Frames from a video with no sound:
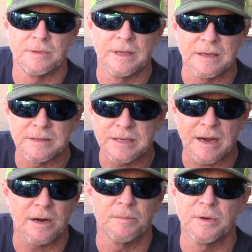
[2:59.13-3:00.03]
The
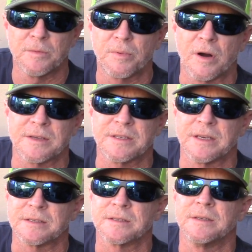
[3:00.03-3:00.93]
entire build
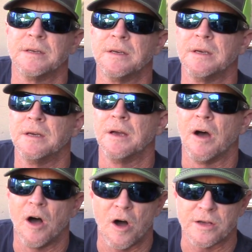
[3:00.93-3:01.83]
process,
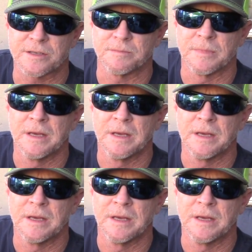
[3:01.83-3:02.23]
awesome.